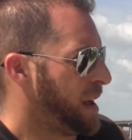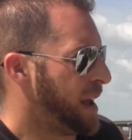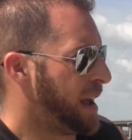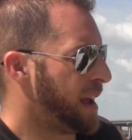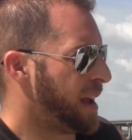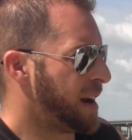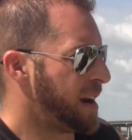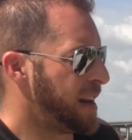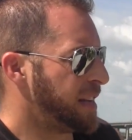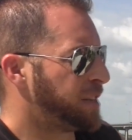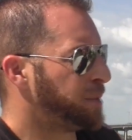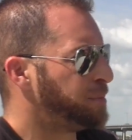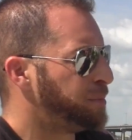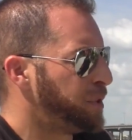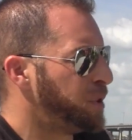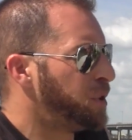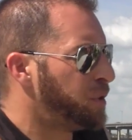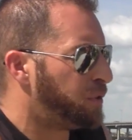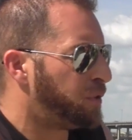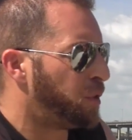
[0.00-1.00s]
And it's a
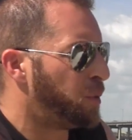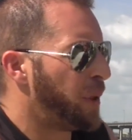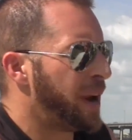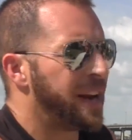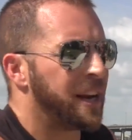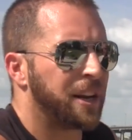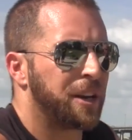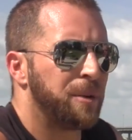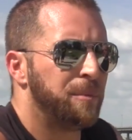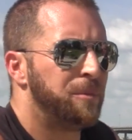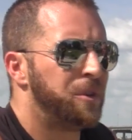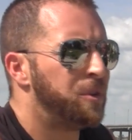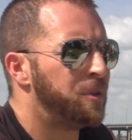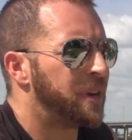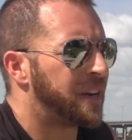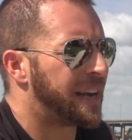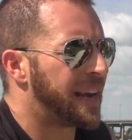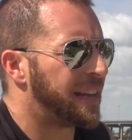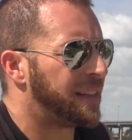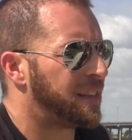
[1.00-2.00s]
beautiful way to
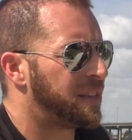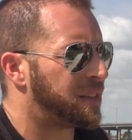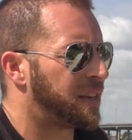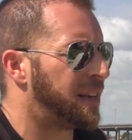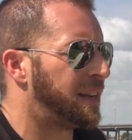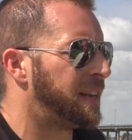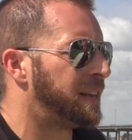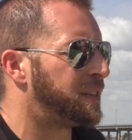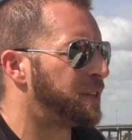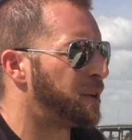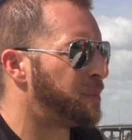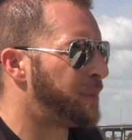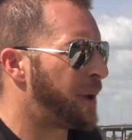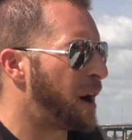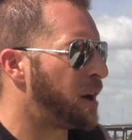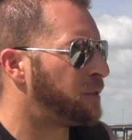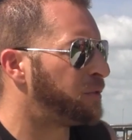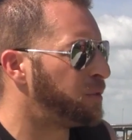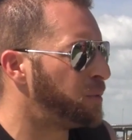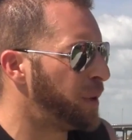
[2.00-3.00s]
communicate these ideas in a
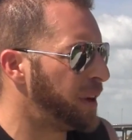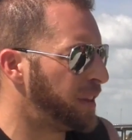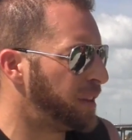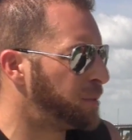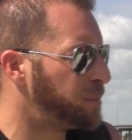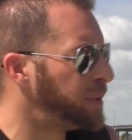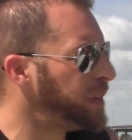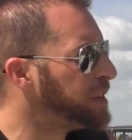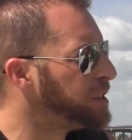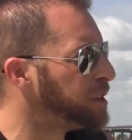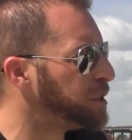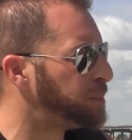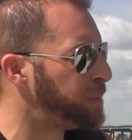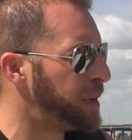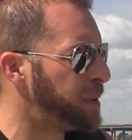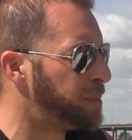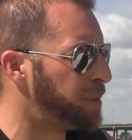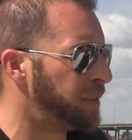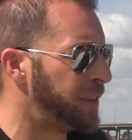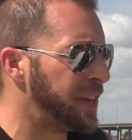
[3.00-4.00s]
powerful way that reaches
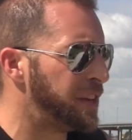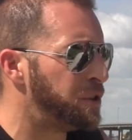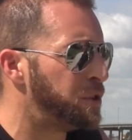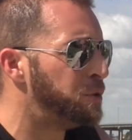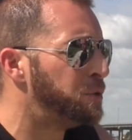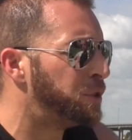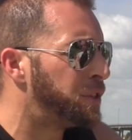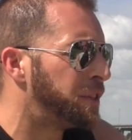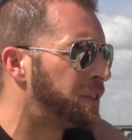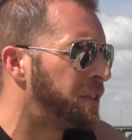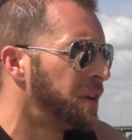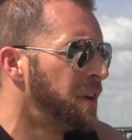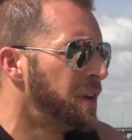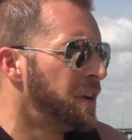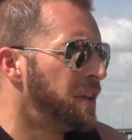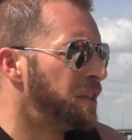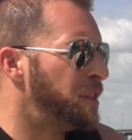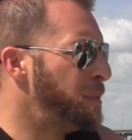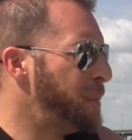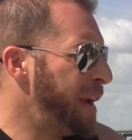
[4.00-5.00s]
people, that uses
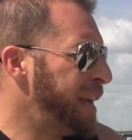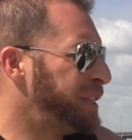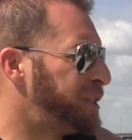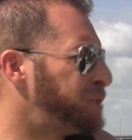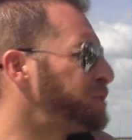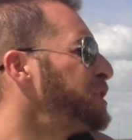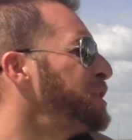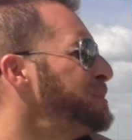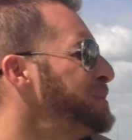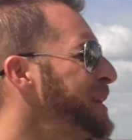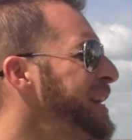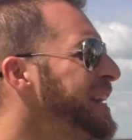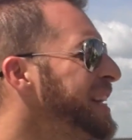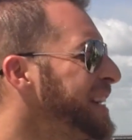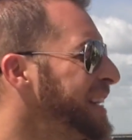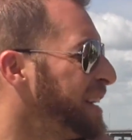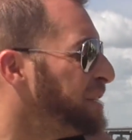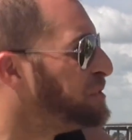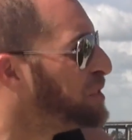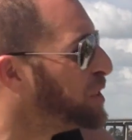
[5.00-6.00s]
the mainstream
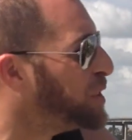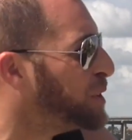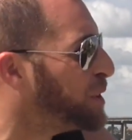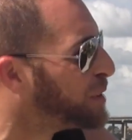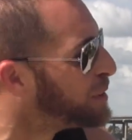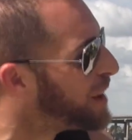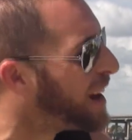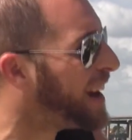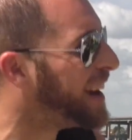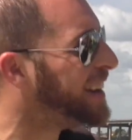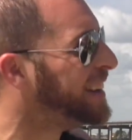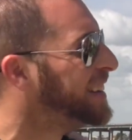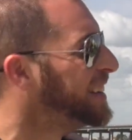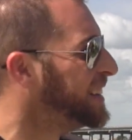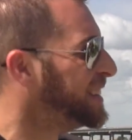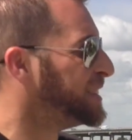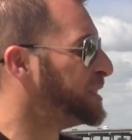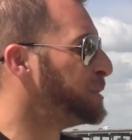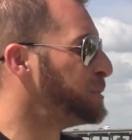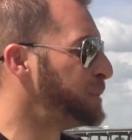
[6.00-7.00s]
media, if you do it right,
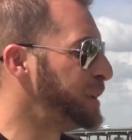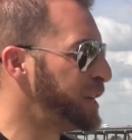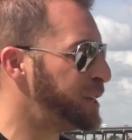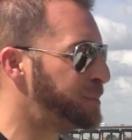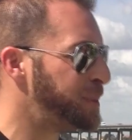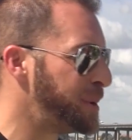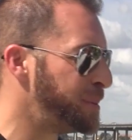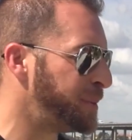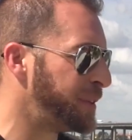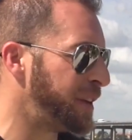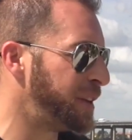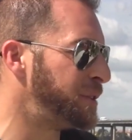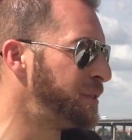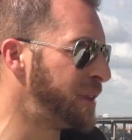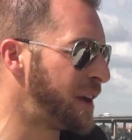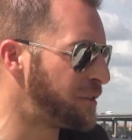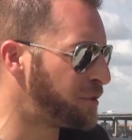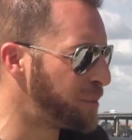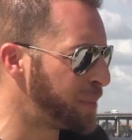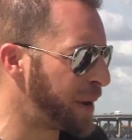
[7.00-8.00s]
to reach people that you
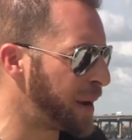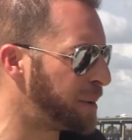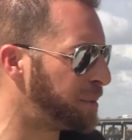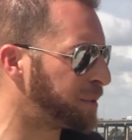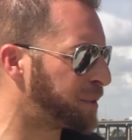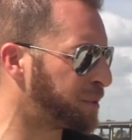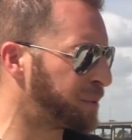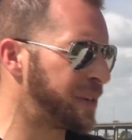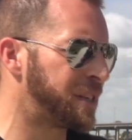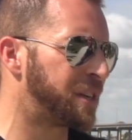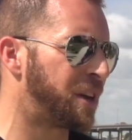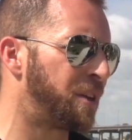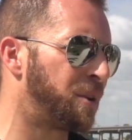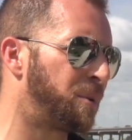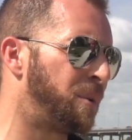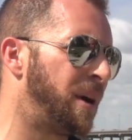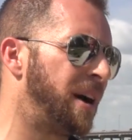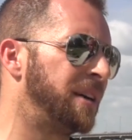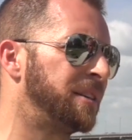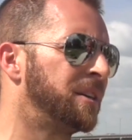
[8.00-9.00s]
never be able to reach
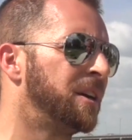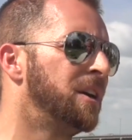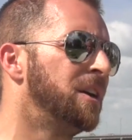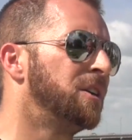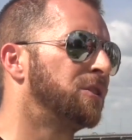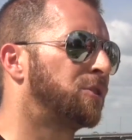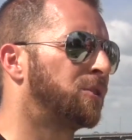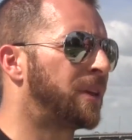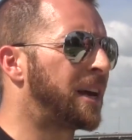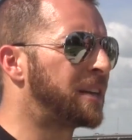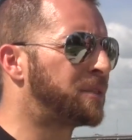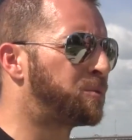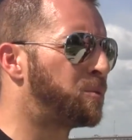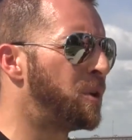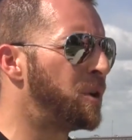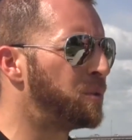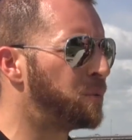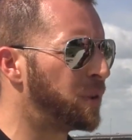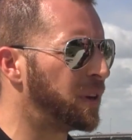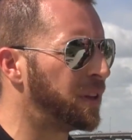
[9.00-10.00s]
otherwise. So that's
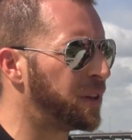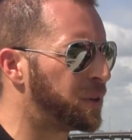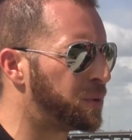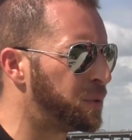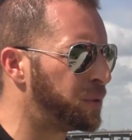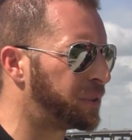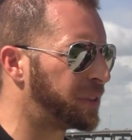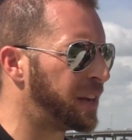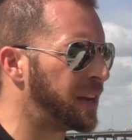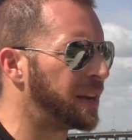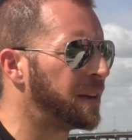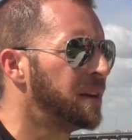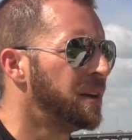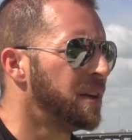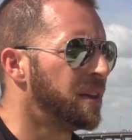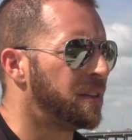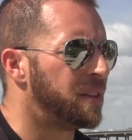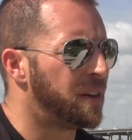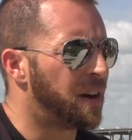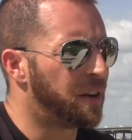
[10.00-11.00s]
one really cool thing.
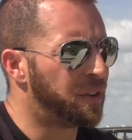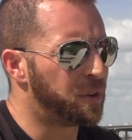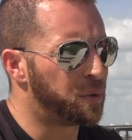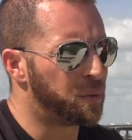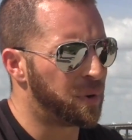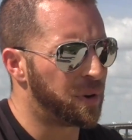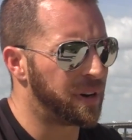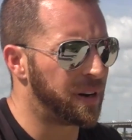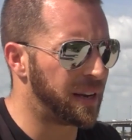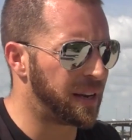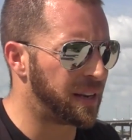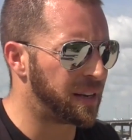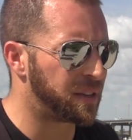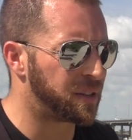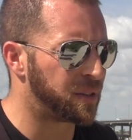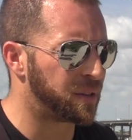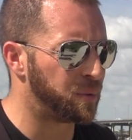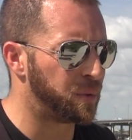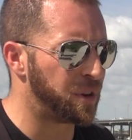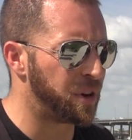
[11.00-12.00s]
The other one
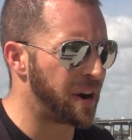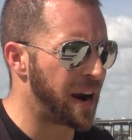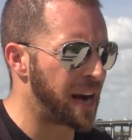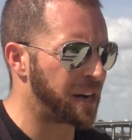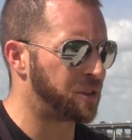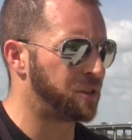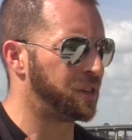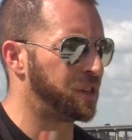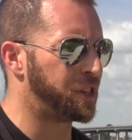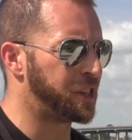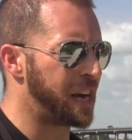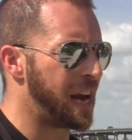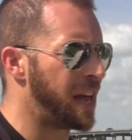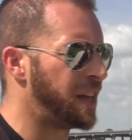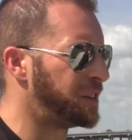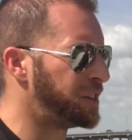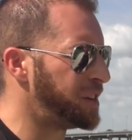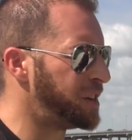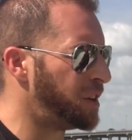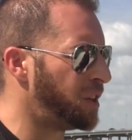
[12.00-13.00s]
is when you're actually
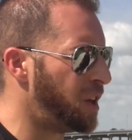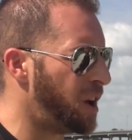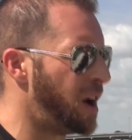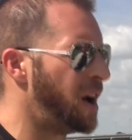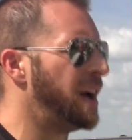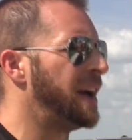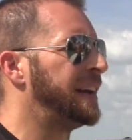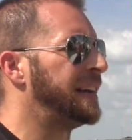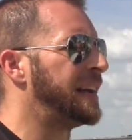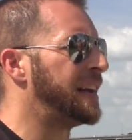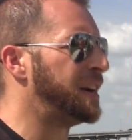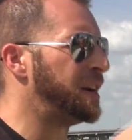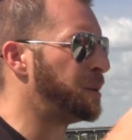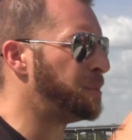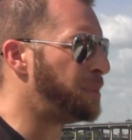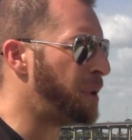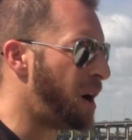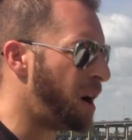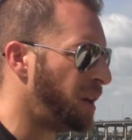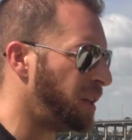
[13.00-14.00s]
challenging a law and getting
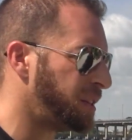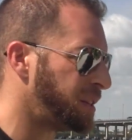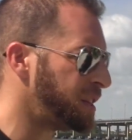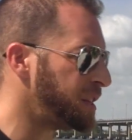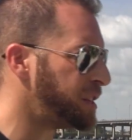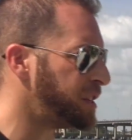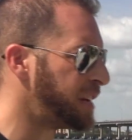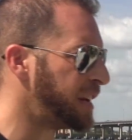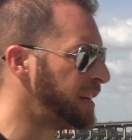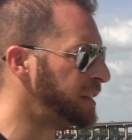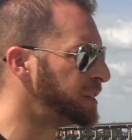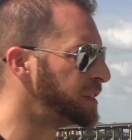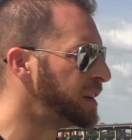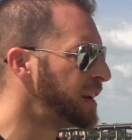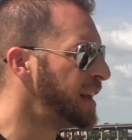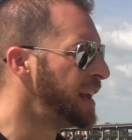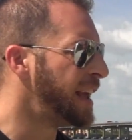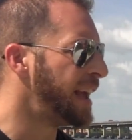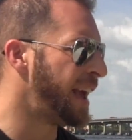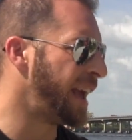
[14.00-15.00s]
a policy changed.
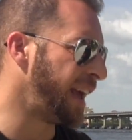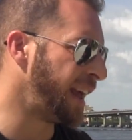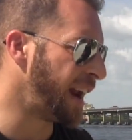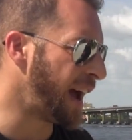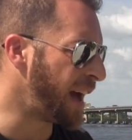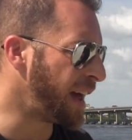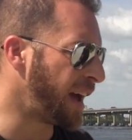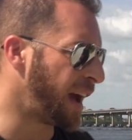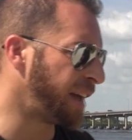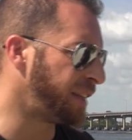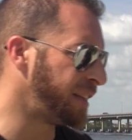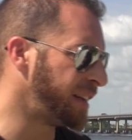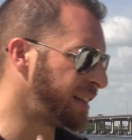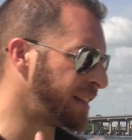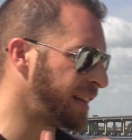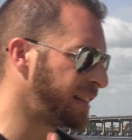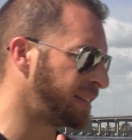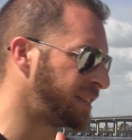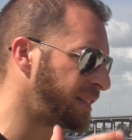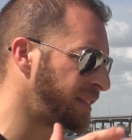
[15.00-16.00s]
And I
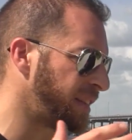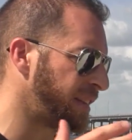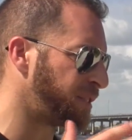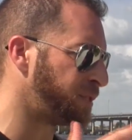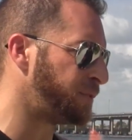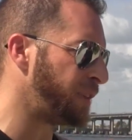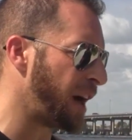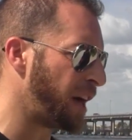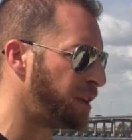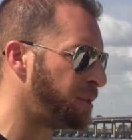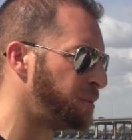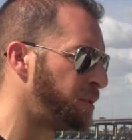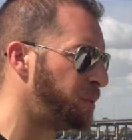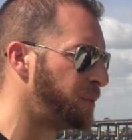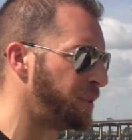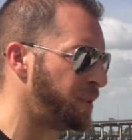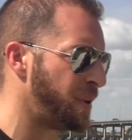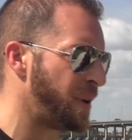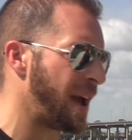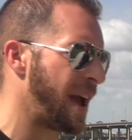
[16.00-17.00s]
think that's
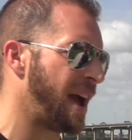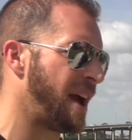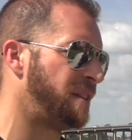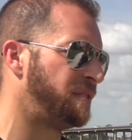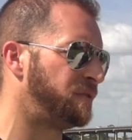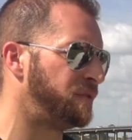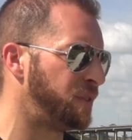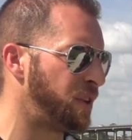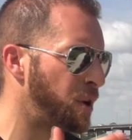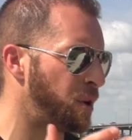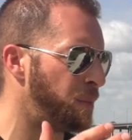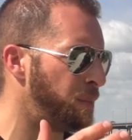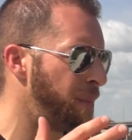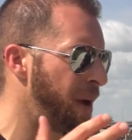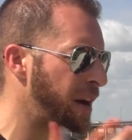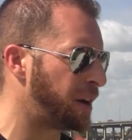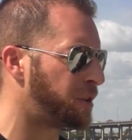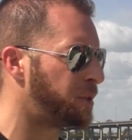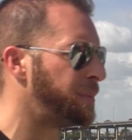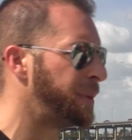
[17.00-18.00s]
valuable when you have, you know,
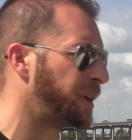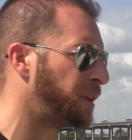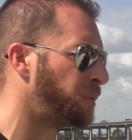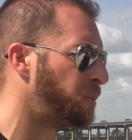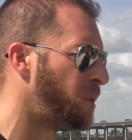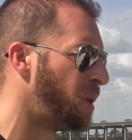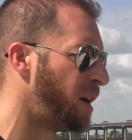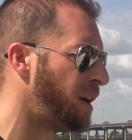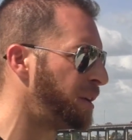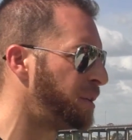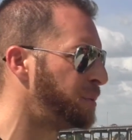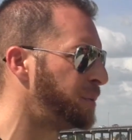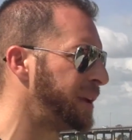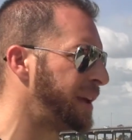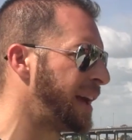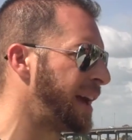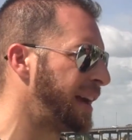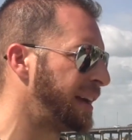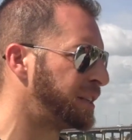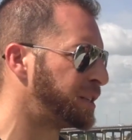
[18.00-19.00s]
medical marijuana.
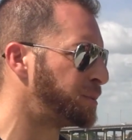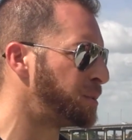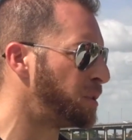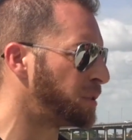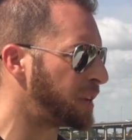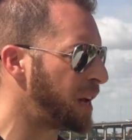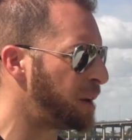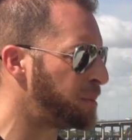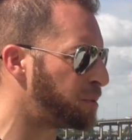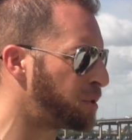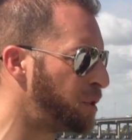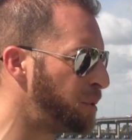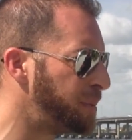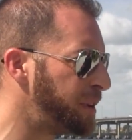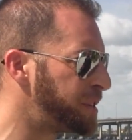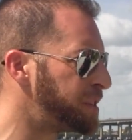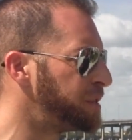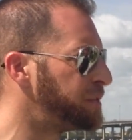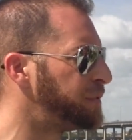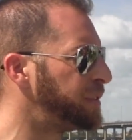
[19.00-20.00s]
We had smoke down
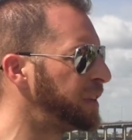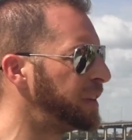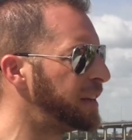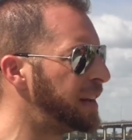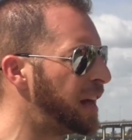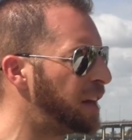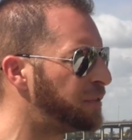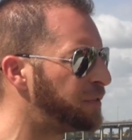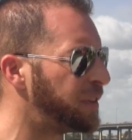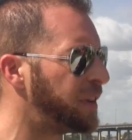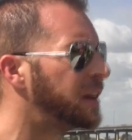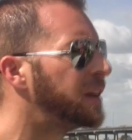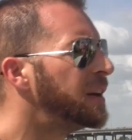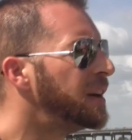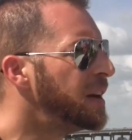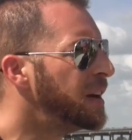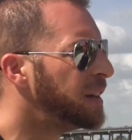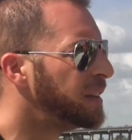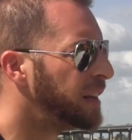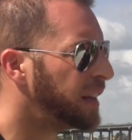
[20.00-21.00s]
prohibition in Philadelphia
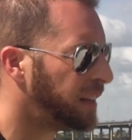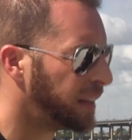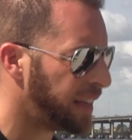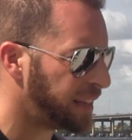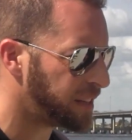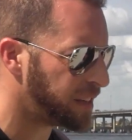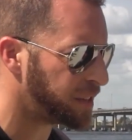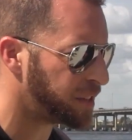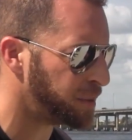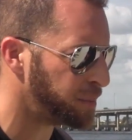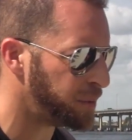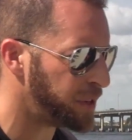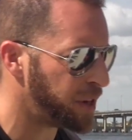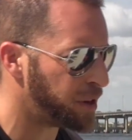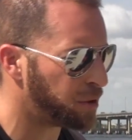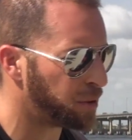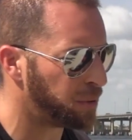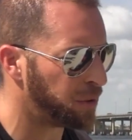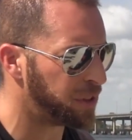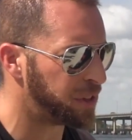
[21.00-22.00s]
that led to some
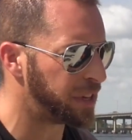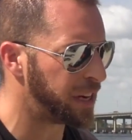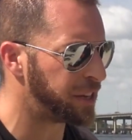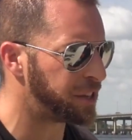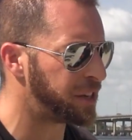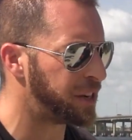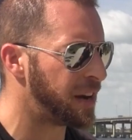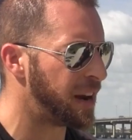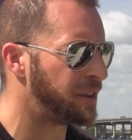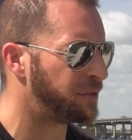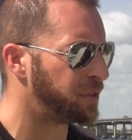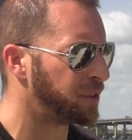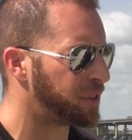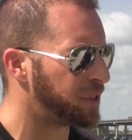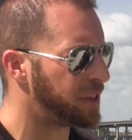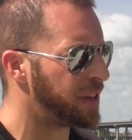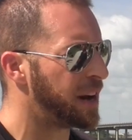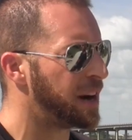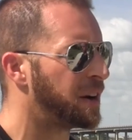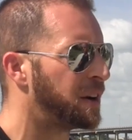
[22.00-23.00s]
decriminalization
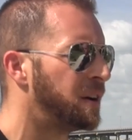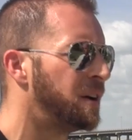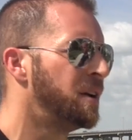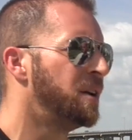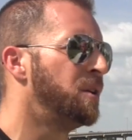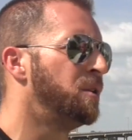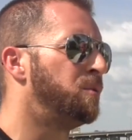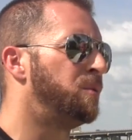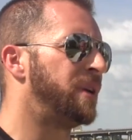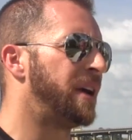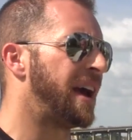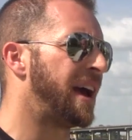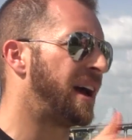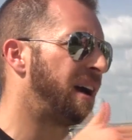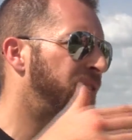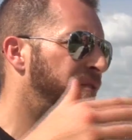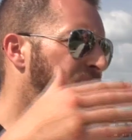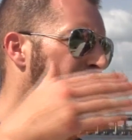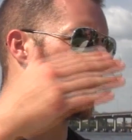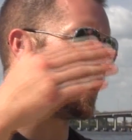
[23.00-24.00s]
efforts there. We
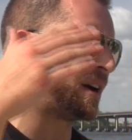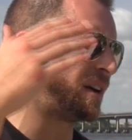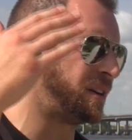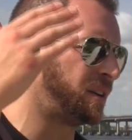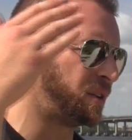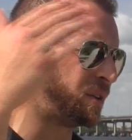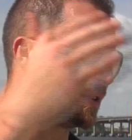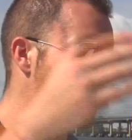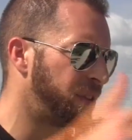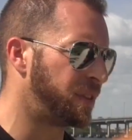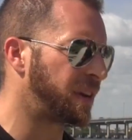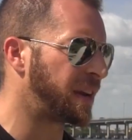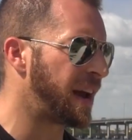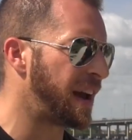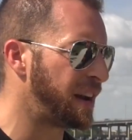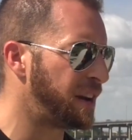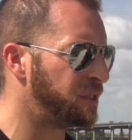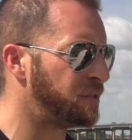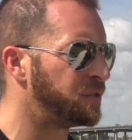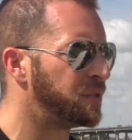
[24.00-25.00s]
have, you know, the
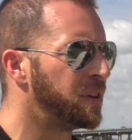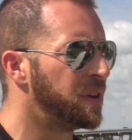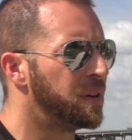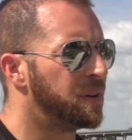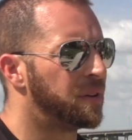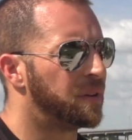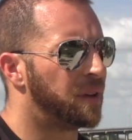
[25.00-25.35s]
kind of